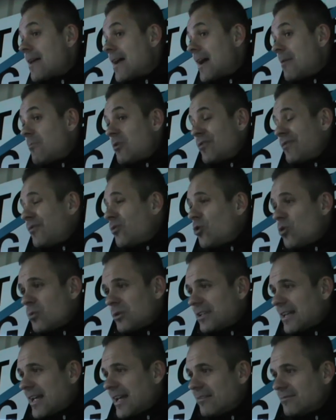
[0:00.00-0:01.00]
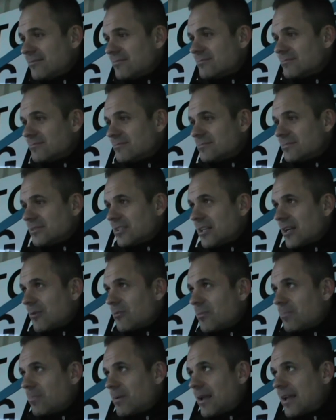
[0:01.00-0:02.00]
And we're a forward down. You know,
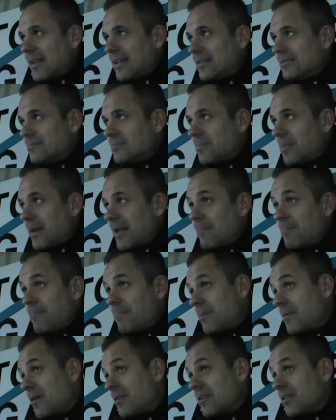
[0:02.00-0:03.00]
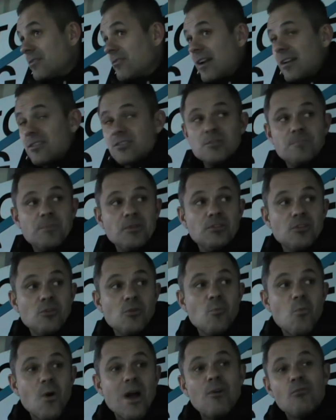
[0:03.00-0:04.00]
we're playing. I think Greg's has been
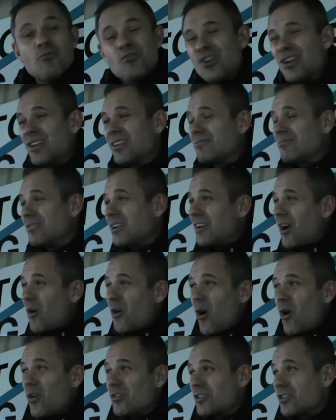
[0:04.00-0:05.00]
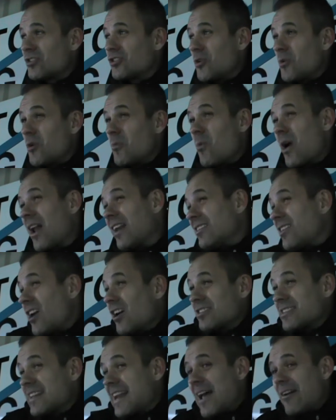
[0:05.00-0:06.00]
doing well, really. You know, and Isaac's doing well, and not
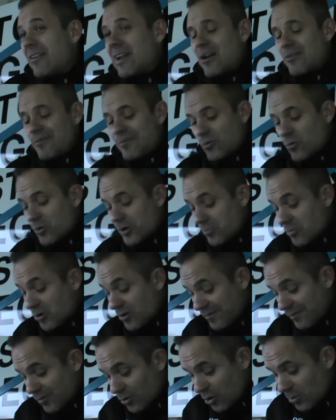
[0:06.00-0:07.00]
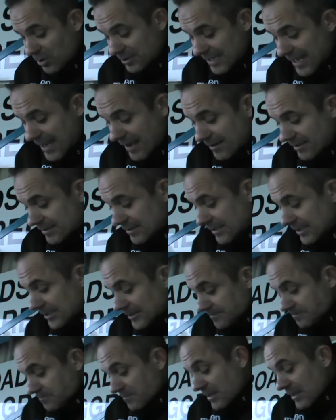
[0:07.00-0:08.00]
as an out-and-out forward. And we're a forward down, and
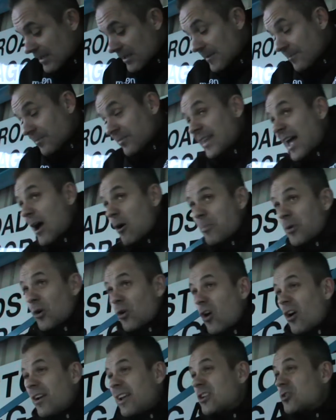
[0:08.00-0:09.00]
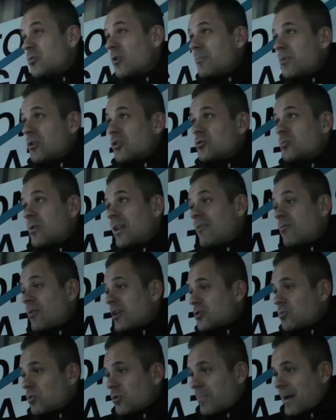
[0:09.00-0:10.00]
that'll be all right next week because we'll have
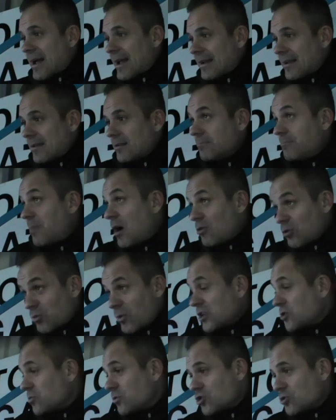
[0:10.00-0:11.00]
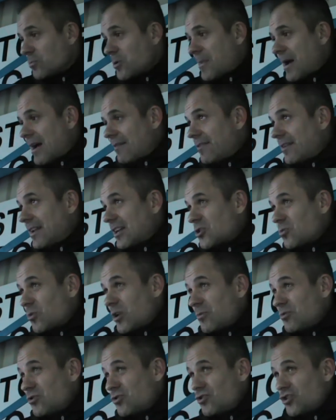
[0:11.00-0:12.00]
Westwood back. Both Westwoods will be back for next week.
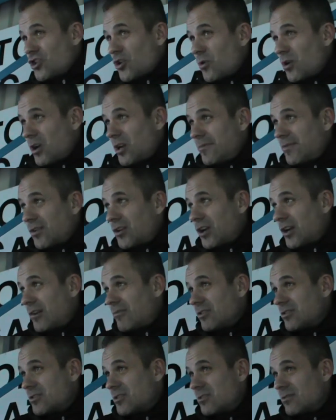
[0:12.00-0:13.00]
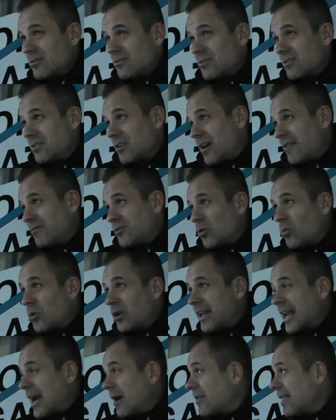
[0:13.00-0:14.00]
It was just too early for Kieran to, you know, after a
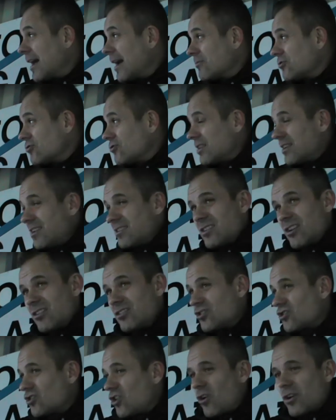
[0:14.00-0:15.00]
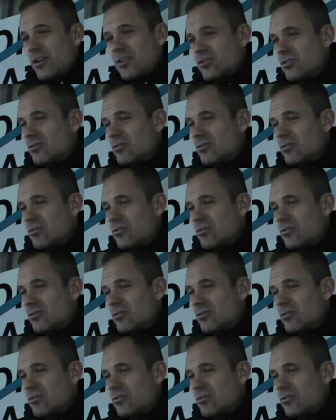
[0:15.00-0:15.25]
week out with a hamstring. It's only a slight